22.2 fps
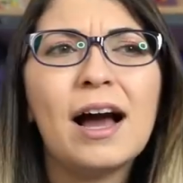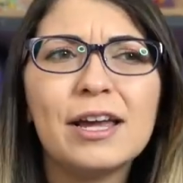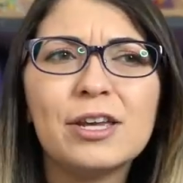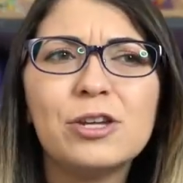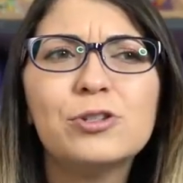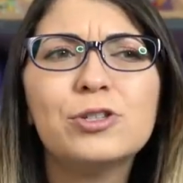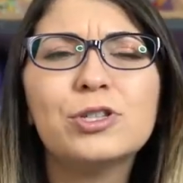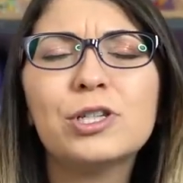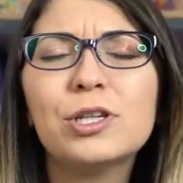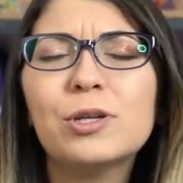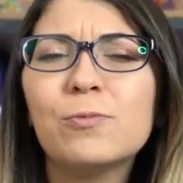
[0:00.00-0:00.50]
I
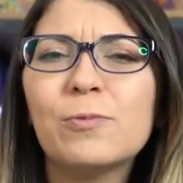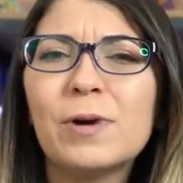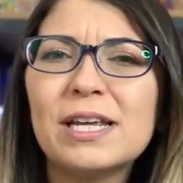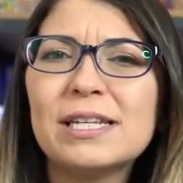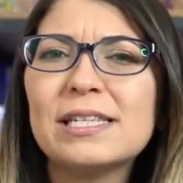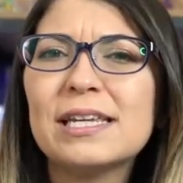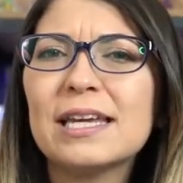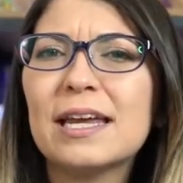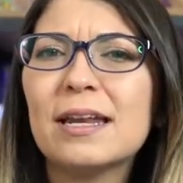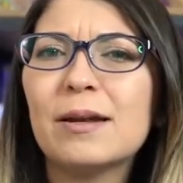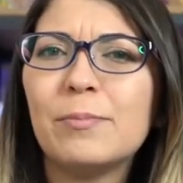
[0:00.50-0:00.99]
usually
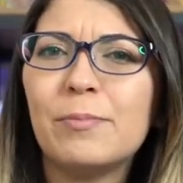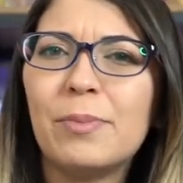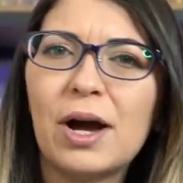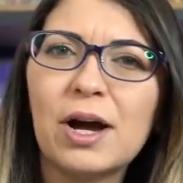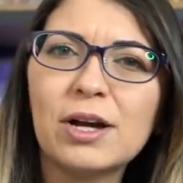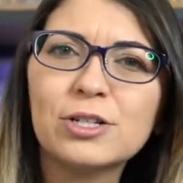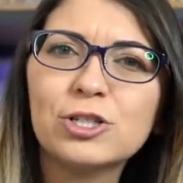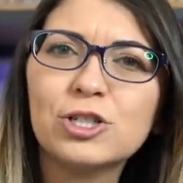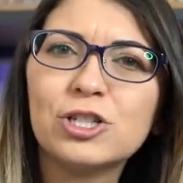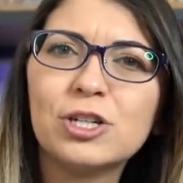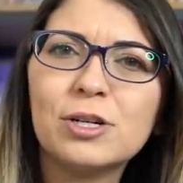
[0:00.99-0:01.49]
wait to get a
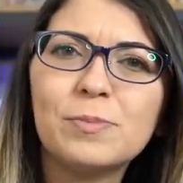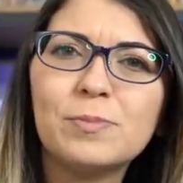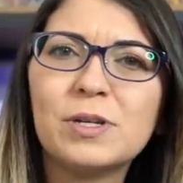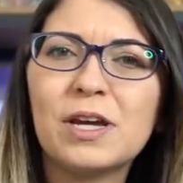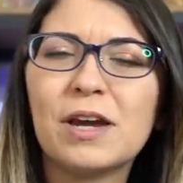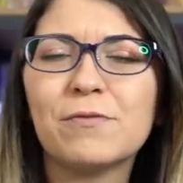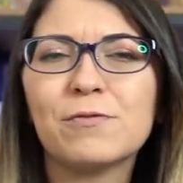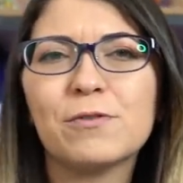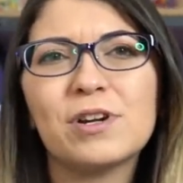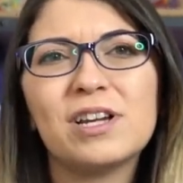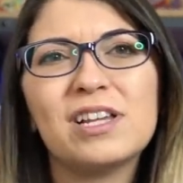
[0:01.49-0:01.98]
box shipped
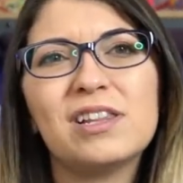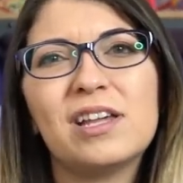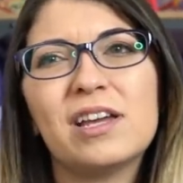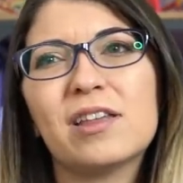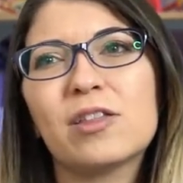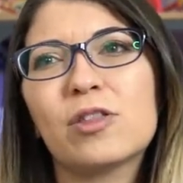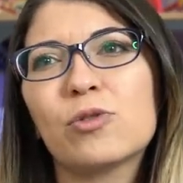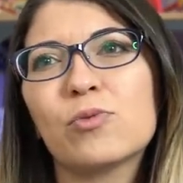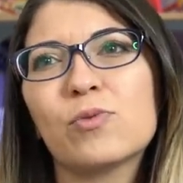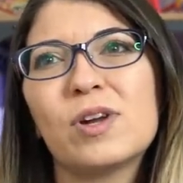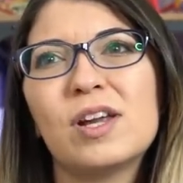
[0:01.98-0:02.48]
every
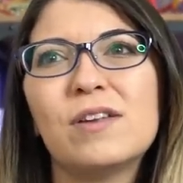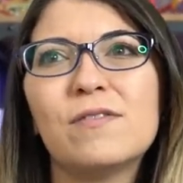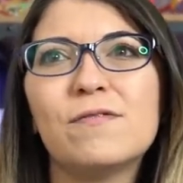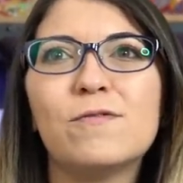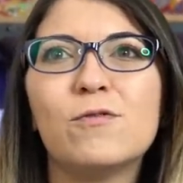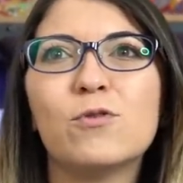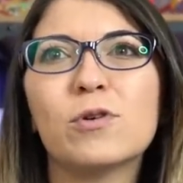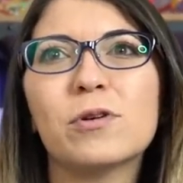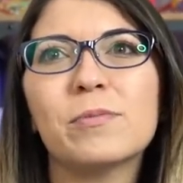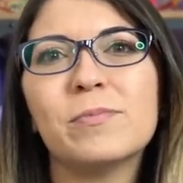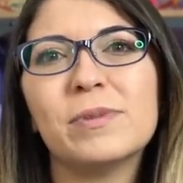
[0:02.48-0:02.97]
like three to
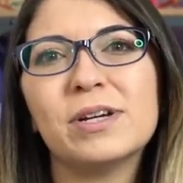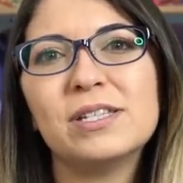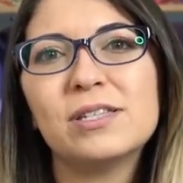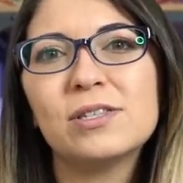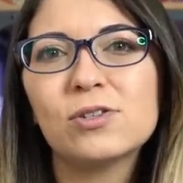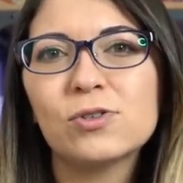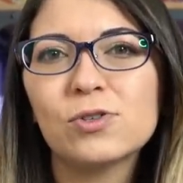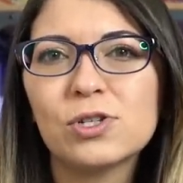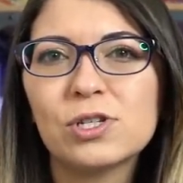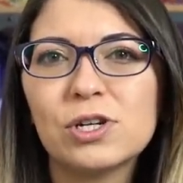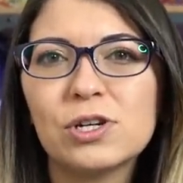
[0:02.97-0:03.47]
four
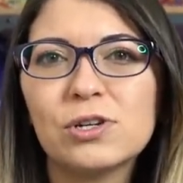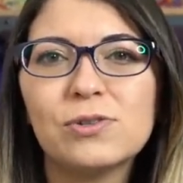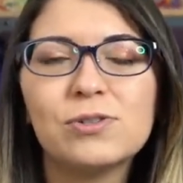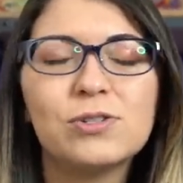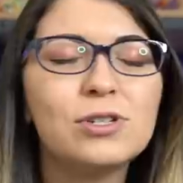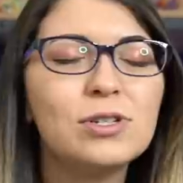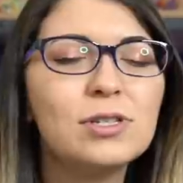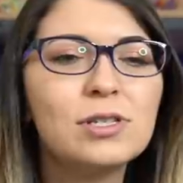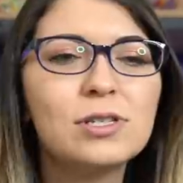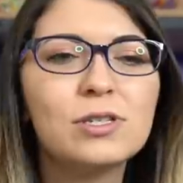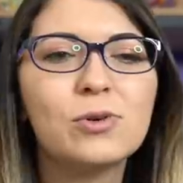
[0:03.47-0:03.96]
months or so,
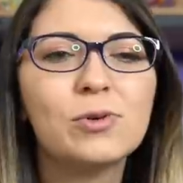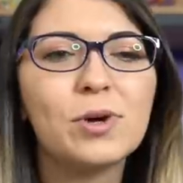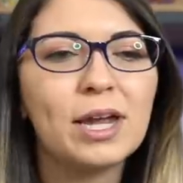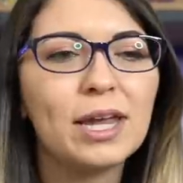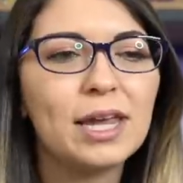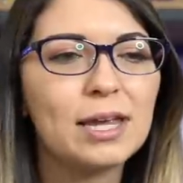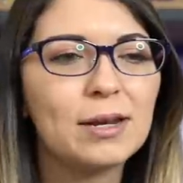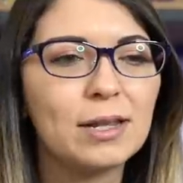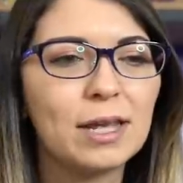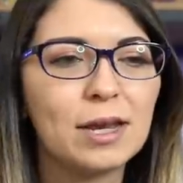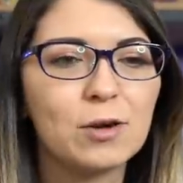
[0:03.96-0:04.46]
just so I
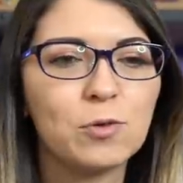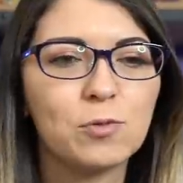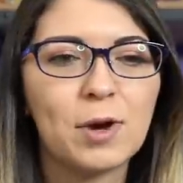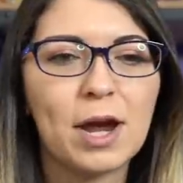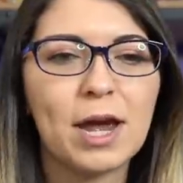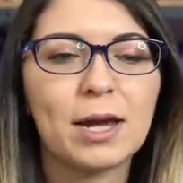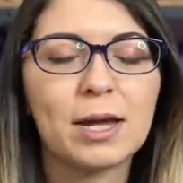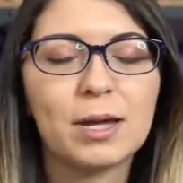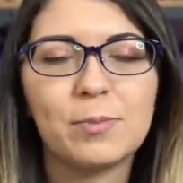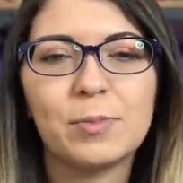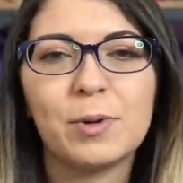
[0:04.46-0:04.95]
can like
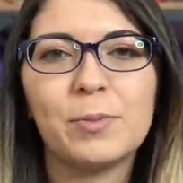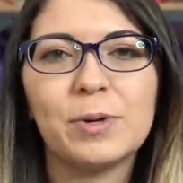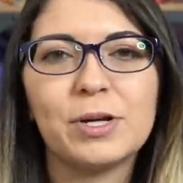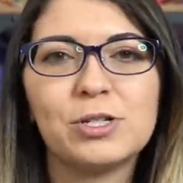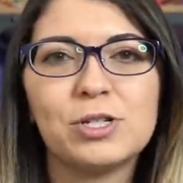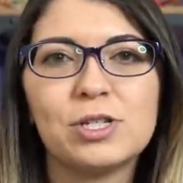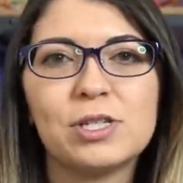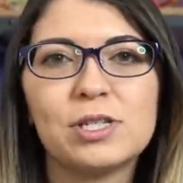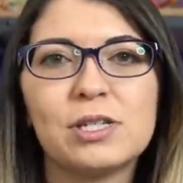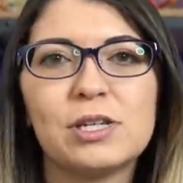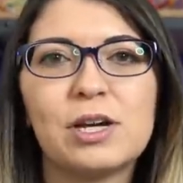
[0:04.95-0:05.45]
rack up a
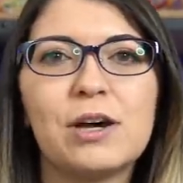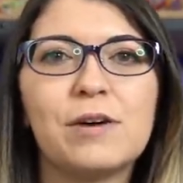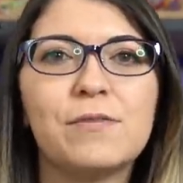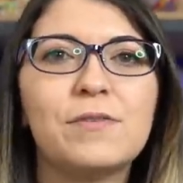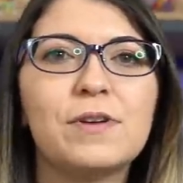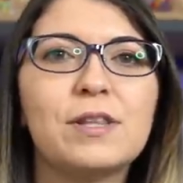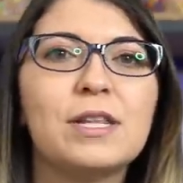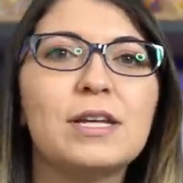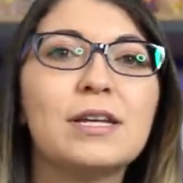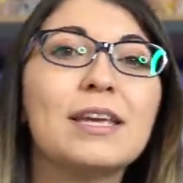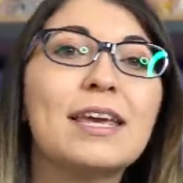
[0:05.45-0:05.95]
bunch of
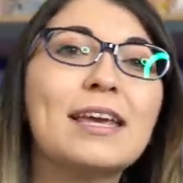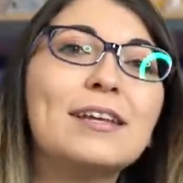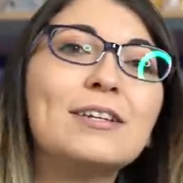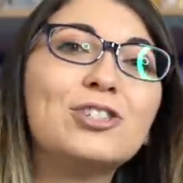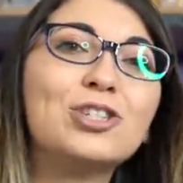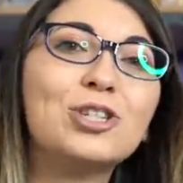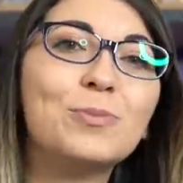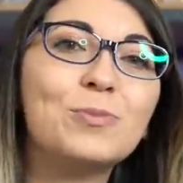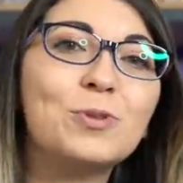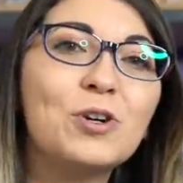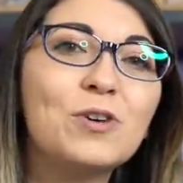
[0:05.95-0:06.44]
stuff and then get it
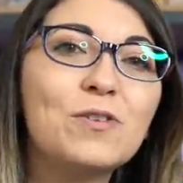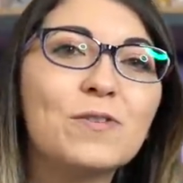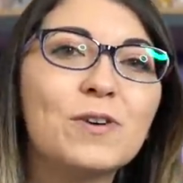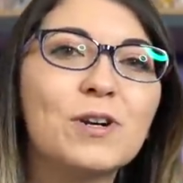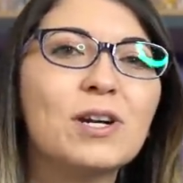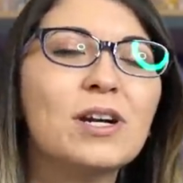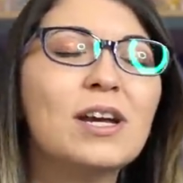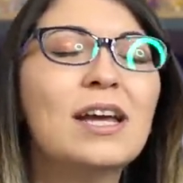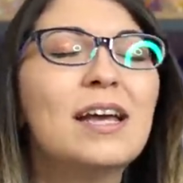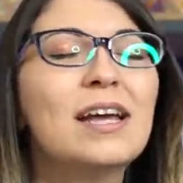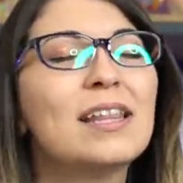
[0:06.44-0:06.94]
shipped
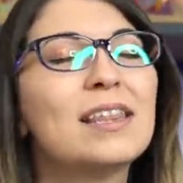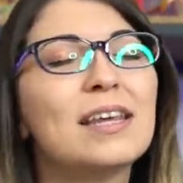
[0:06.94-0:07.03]
over.